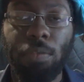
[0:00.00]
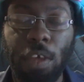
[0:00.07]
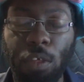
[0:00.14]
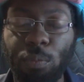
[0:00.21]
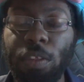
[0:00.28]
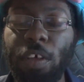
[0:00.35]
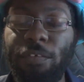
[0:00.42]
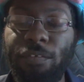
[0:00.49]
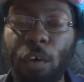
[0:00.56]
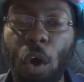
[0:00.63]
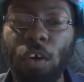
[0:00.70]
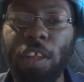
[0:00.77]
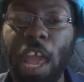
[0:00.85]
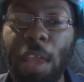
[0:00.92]
This will be the
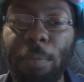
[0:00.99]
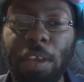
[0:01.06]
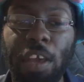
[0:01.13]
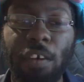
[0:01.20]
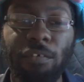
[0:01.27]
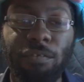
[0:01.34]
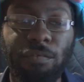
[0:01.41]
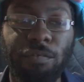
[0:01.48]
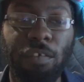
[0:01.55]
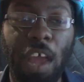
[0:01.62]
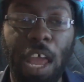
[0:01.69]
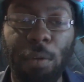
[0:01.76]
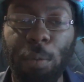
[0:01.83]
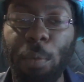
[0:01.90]
third
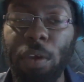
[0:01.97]
Anime